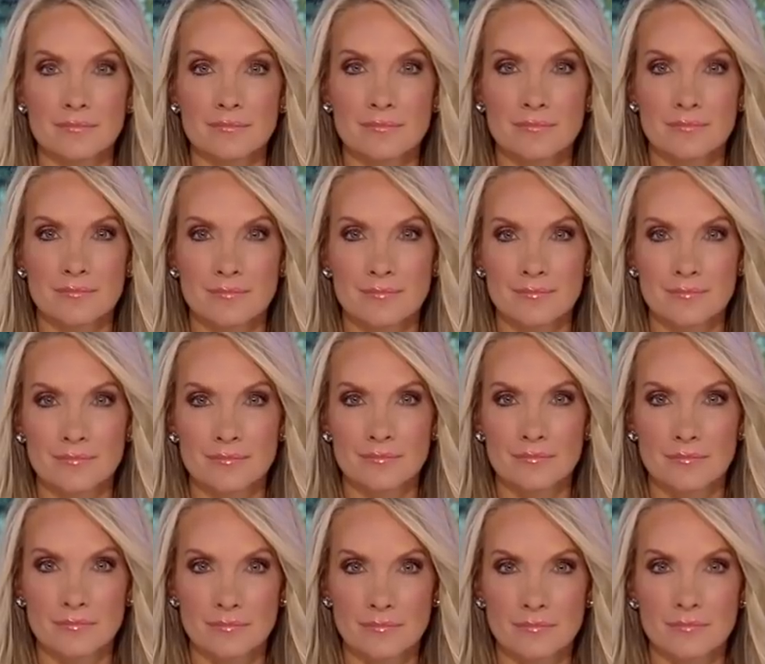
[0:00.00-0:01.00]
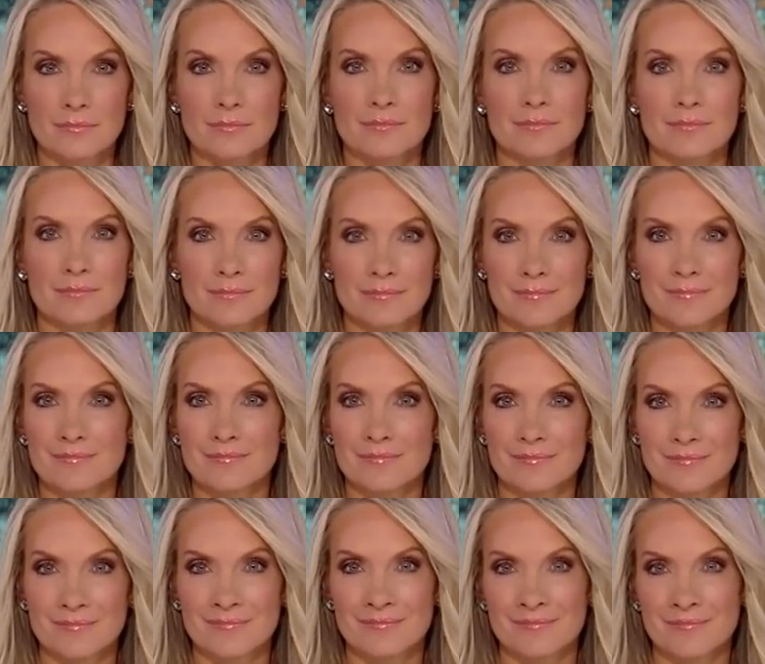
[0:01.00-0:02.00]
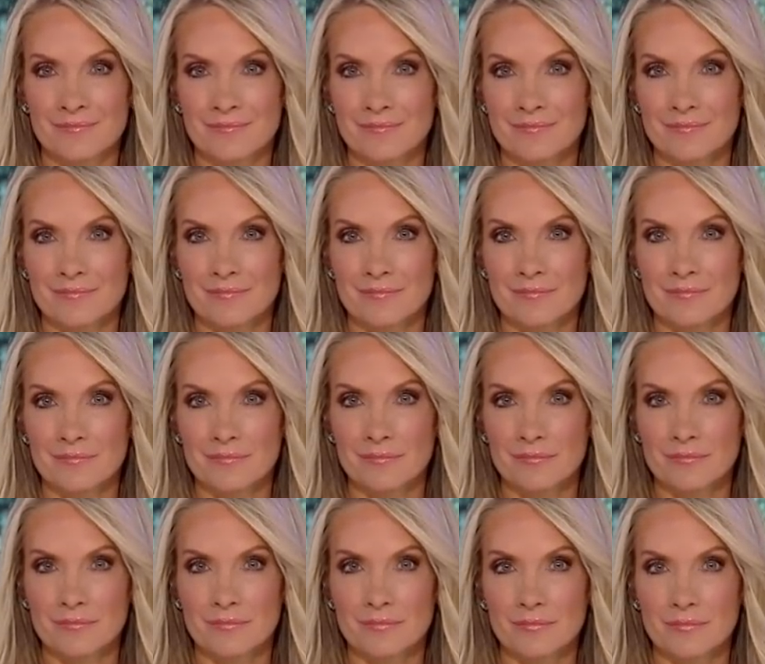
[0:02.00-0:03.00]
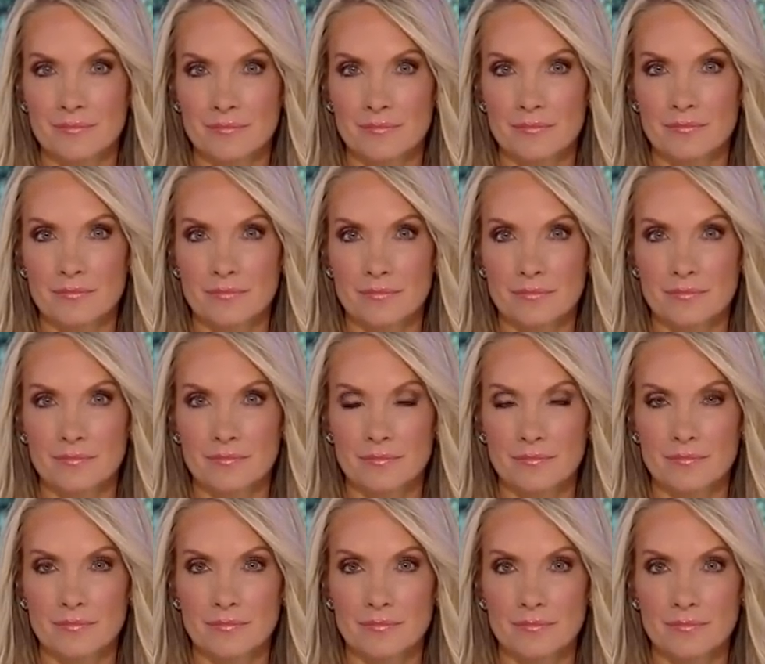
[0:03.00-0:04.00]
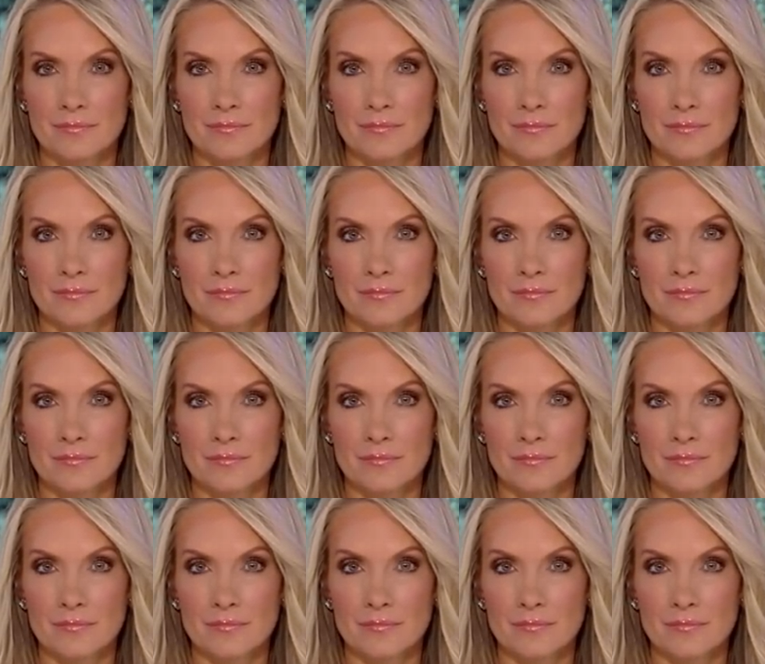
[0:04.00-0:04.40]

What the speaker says: (silent)